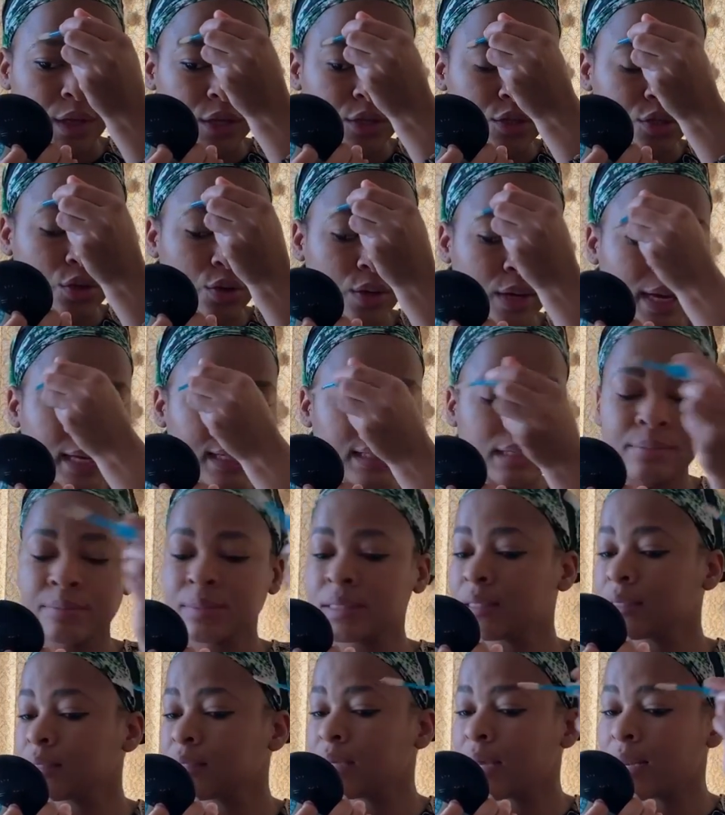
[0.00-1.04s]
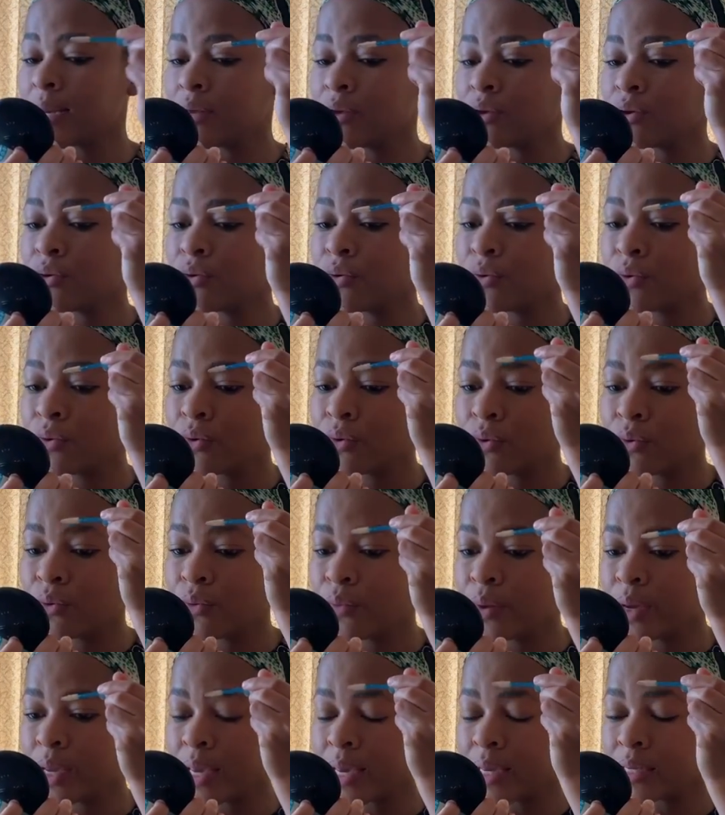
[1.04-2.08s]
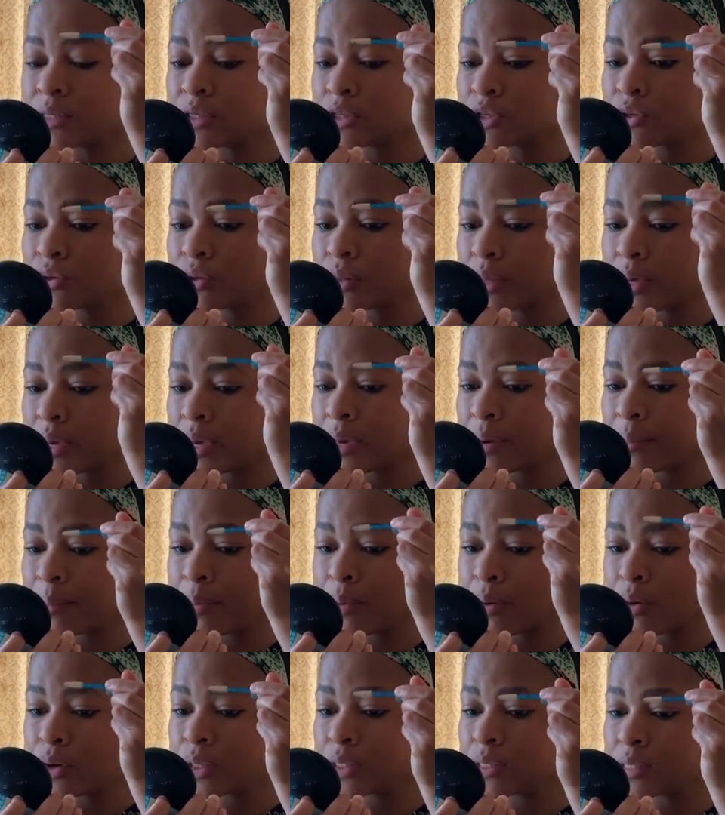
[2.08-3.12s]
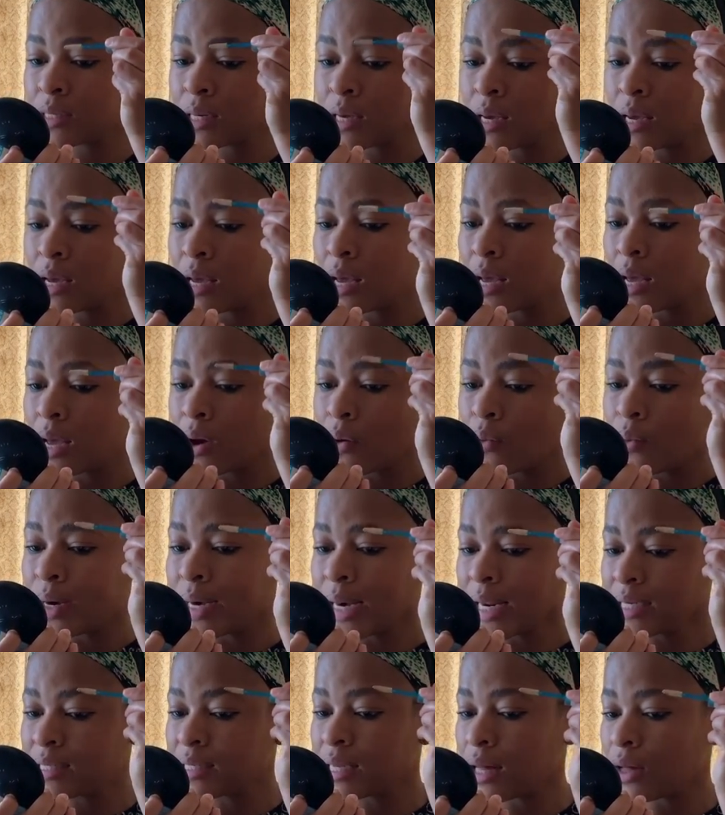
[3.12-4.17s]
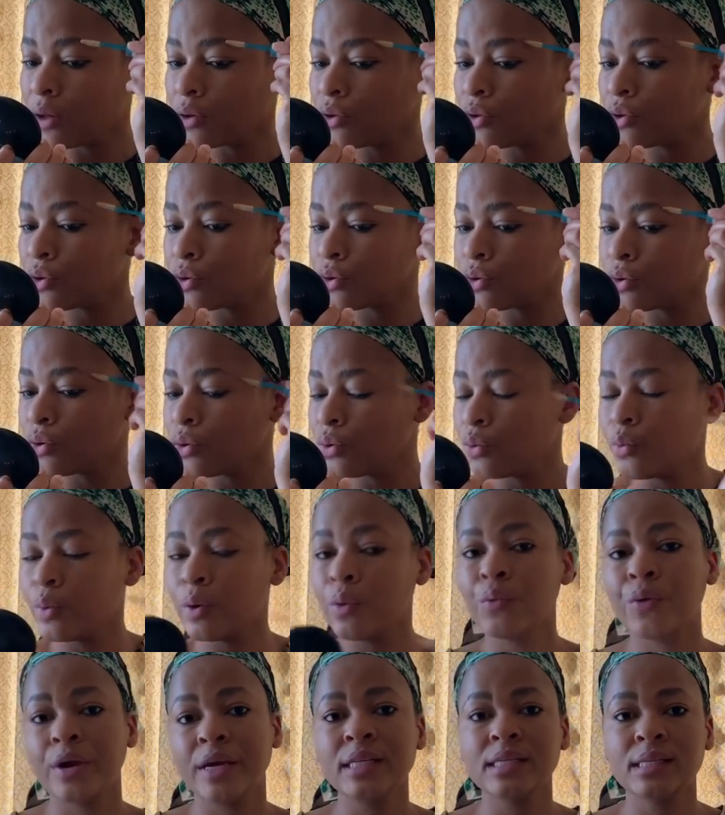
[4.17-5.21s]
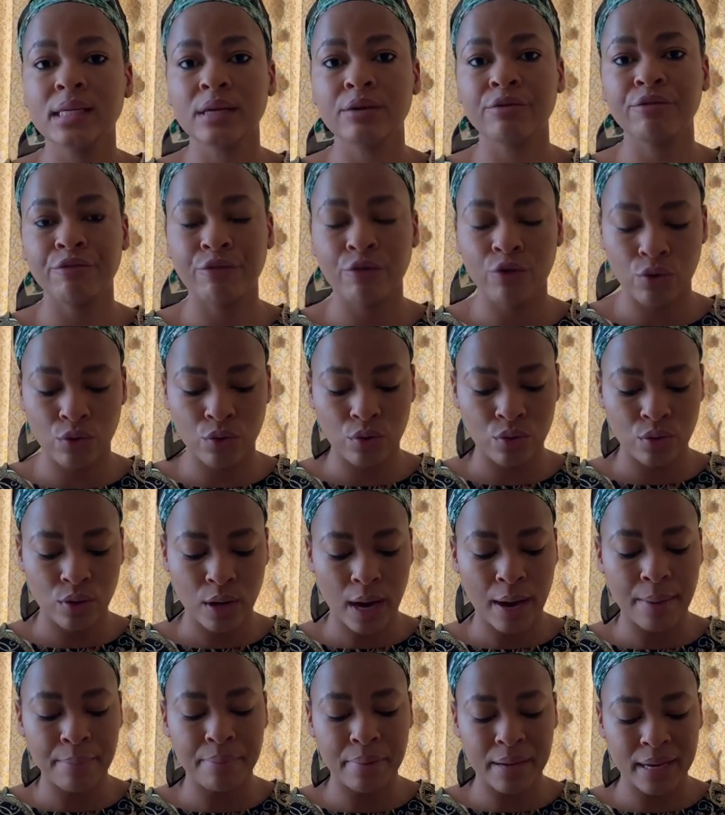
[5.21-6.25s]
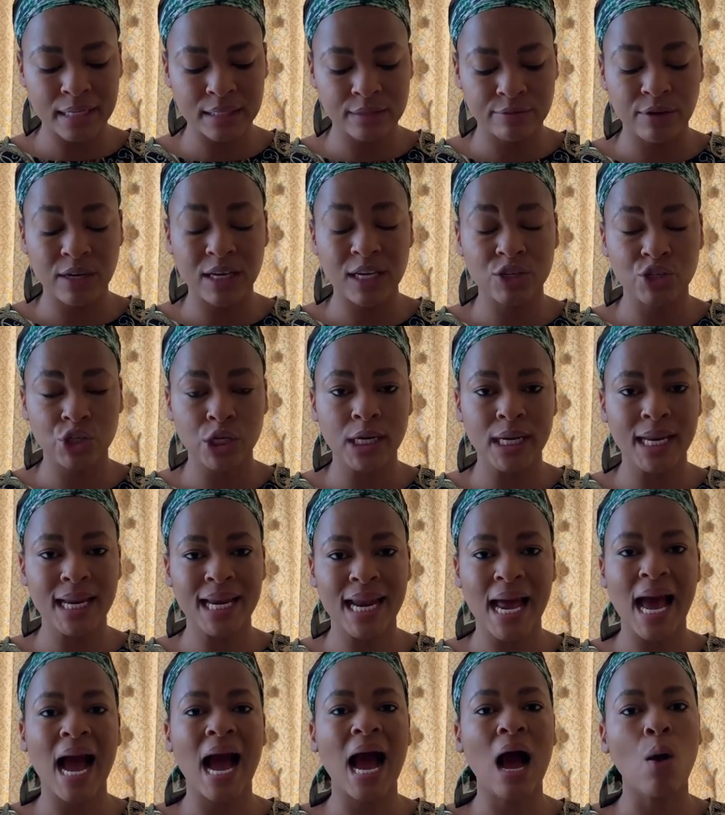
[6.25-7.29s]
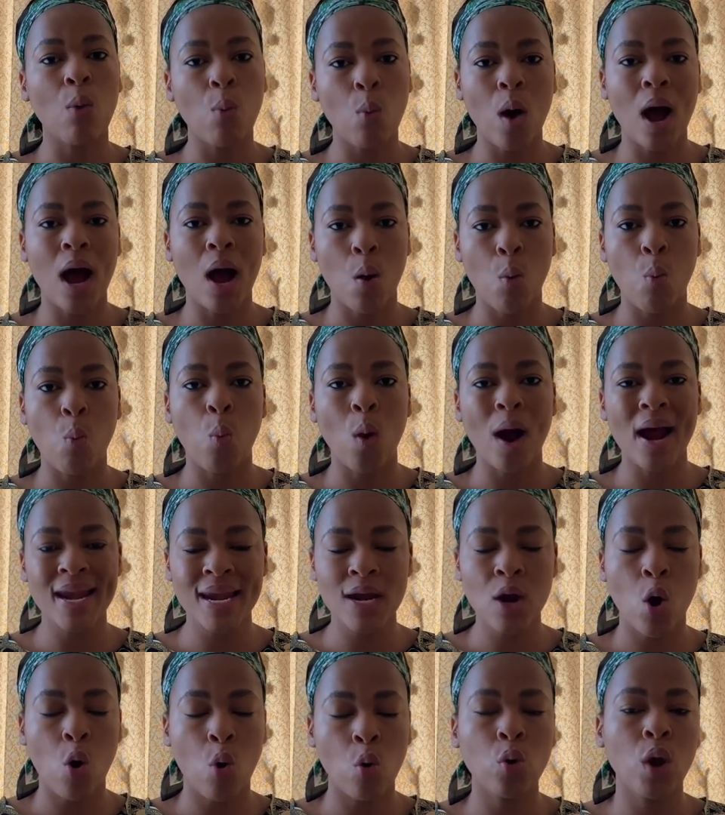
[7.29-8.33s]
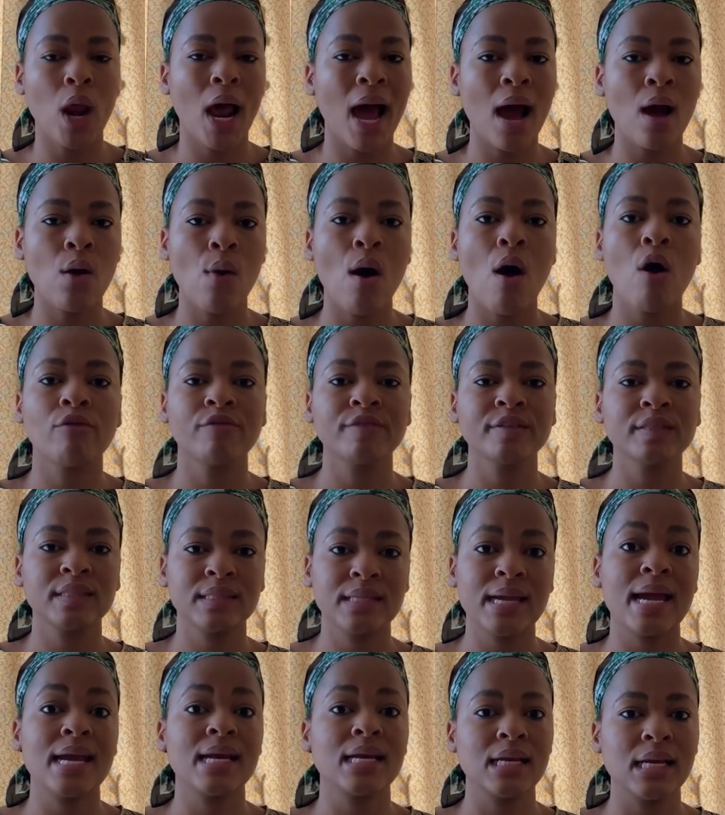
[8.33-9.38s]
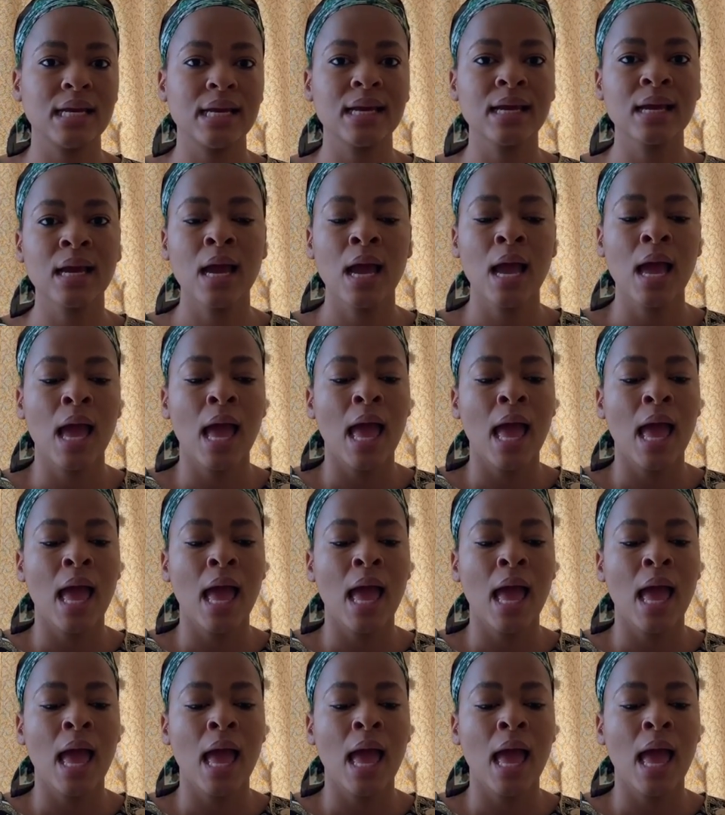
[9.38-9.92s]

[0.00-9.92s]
So guys, I'm still telling you, we get to the airport. When I tell you, we waited for our bags for literally an hour, one whole hour of standing.